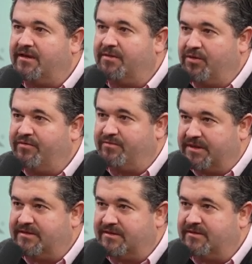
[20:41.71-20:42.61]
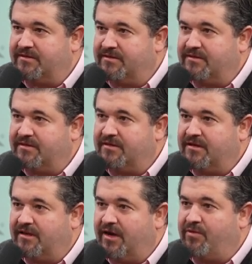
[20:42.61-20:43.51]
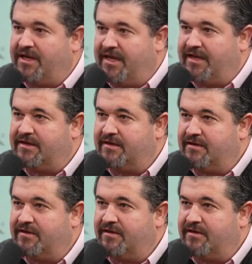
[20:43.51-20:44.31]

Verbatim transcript: the movement that we need